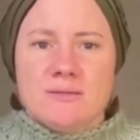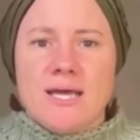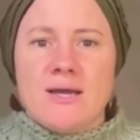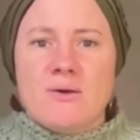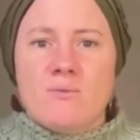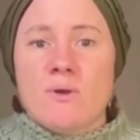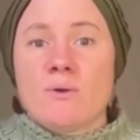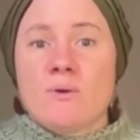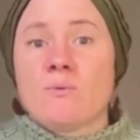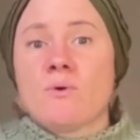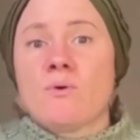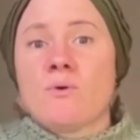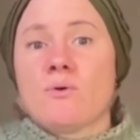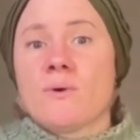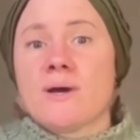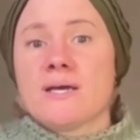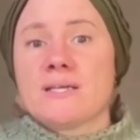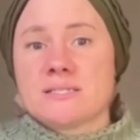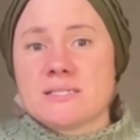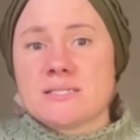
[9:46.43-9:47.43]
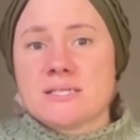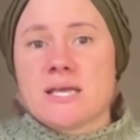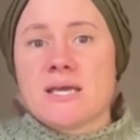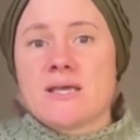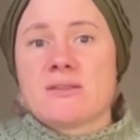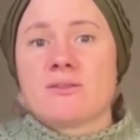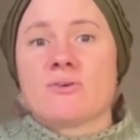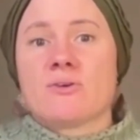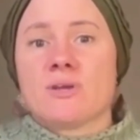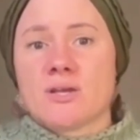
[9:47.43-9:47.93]
Like we were always
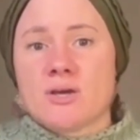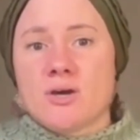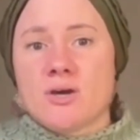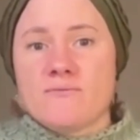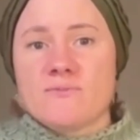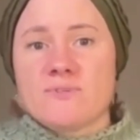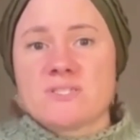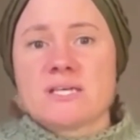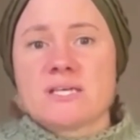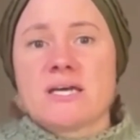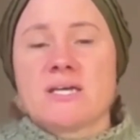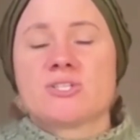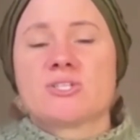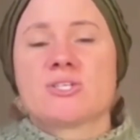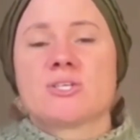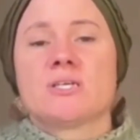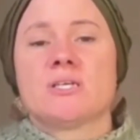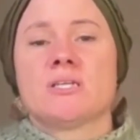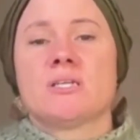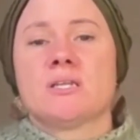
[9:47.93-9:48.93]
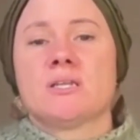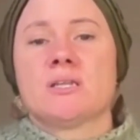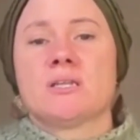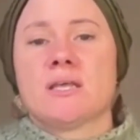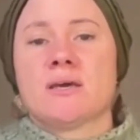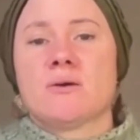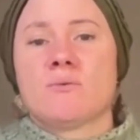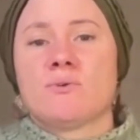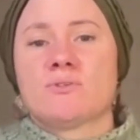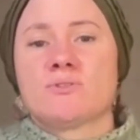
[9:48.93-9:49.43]
together in conversation.
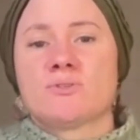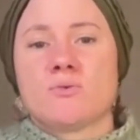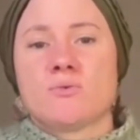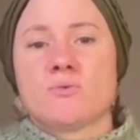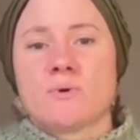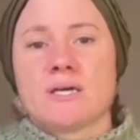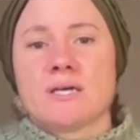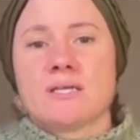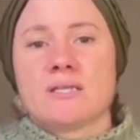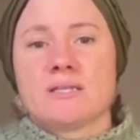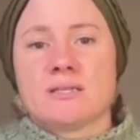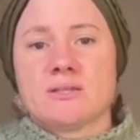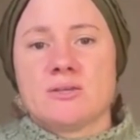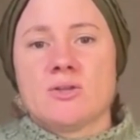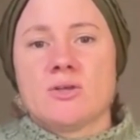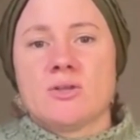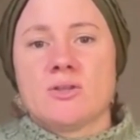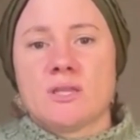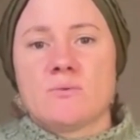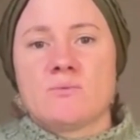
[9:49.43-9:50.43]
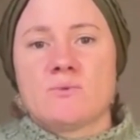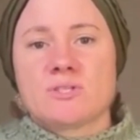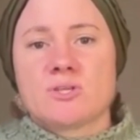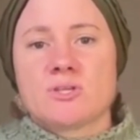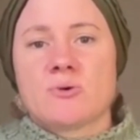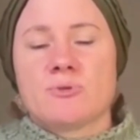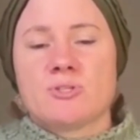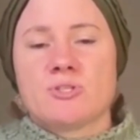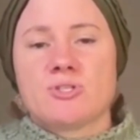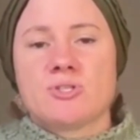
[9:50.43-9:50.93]
There was always, there was an
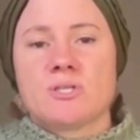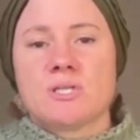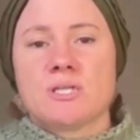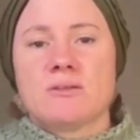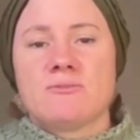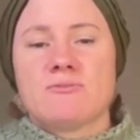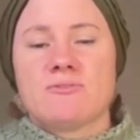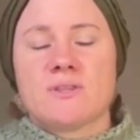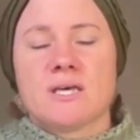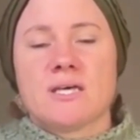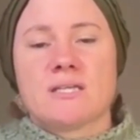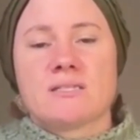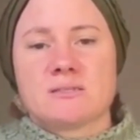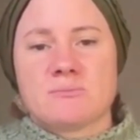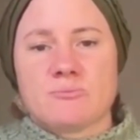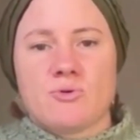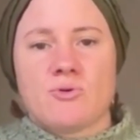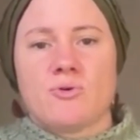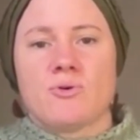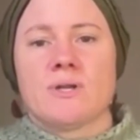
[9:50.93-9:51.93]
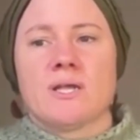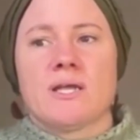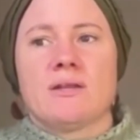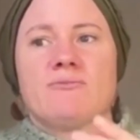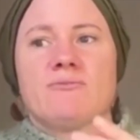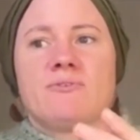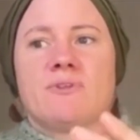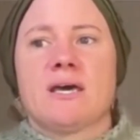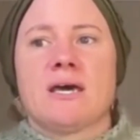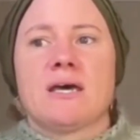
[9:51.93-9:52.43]
opportunity for that support
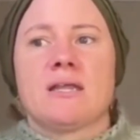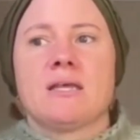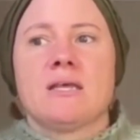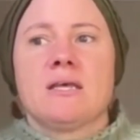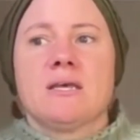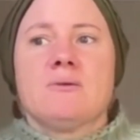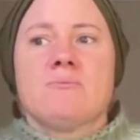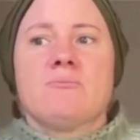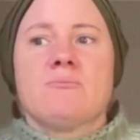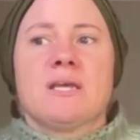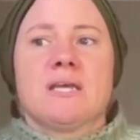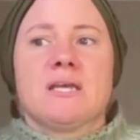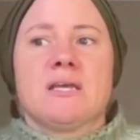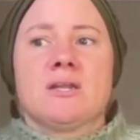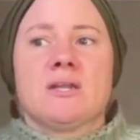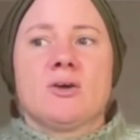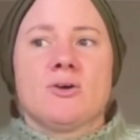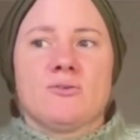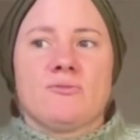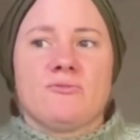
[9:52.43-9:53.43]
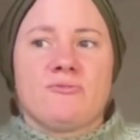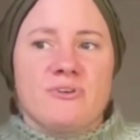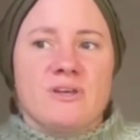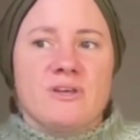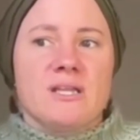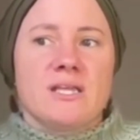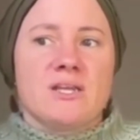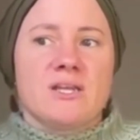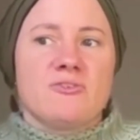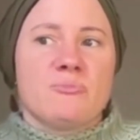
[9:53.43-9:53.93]
and for that
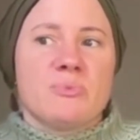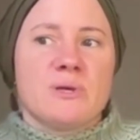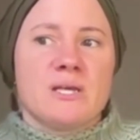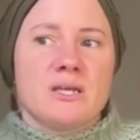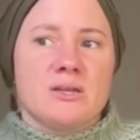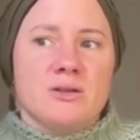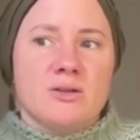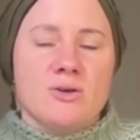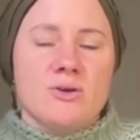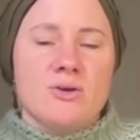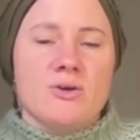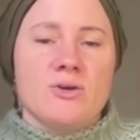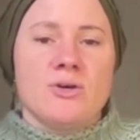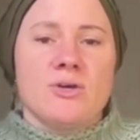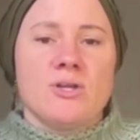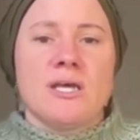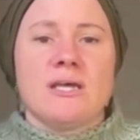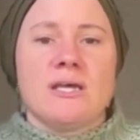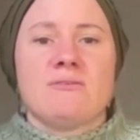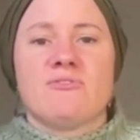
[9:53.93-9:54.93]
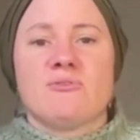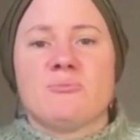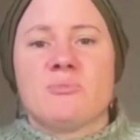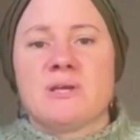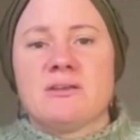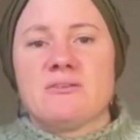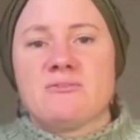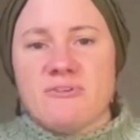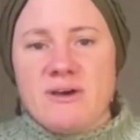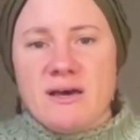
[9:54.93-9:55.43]
feeling of being heard and for
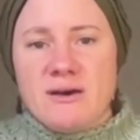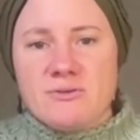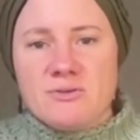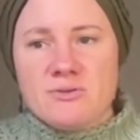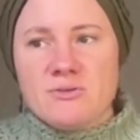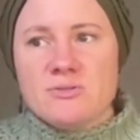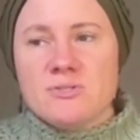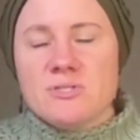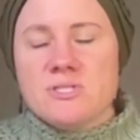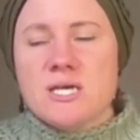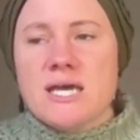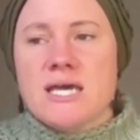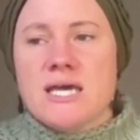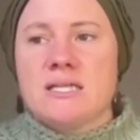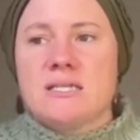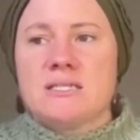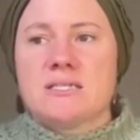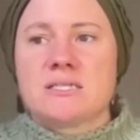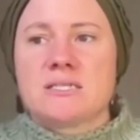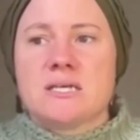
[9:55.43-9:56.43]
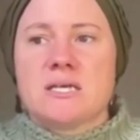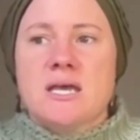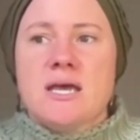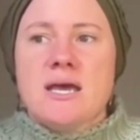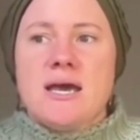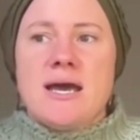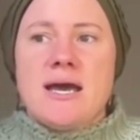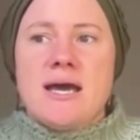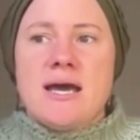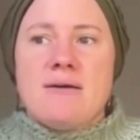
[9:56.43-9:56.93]
being valued and
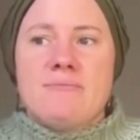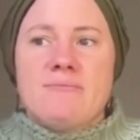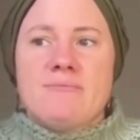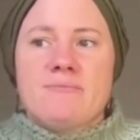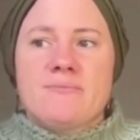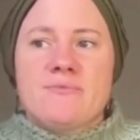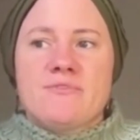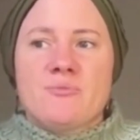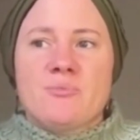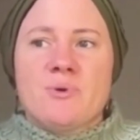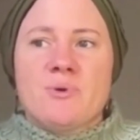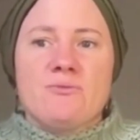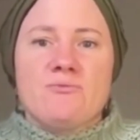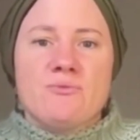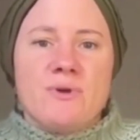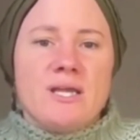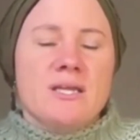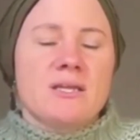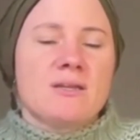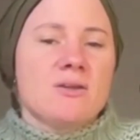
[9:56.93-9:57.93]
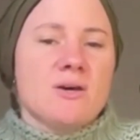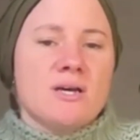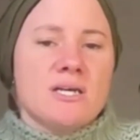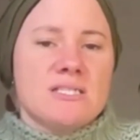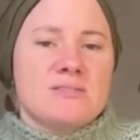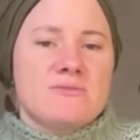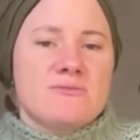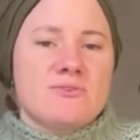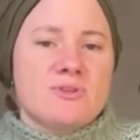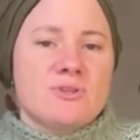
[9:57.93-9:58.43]
for being
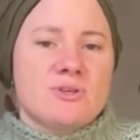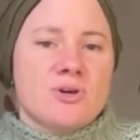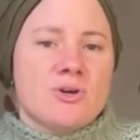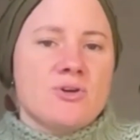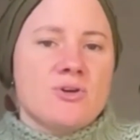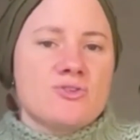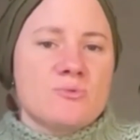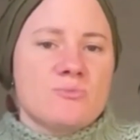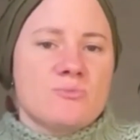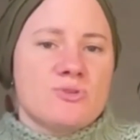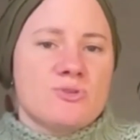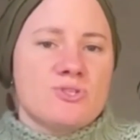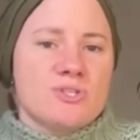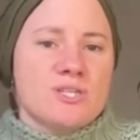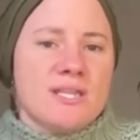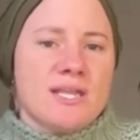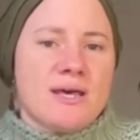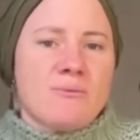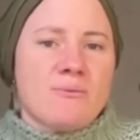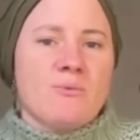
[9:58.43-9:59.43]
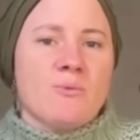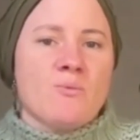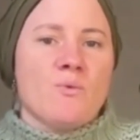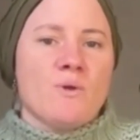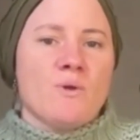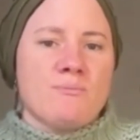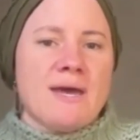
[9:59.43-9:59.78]
recognized for the contribution that we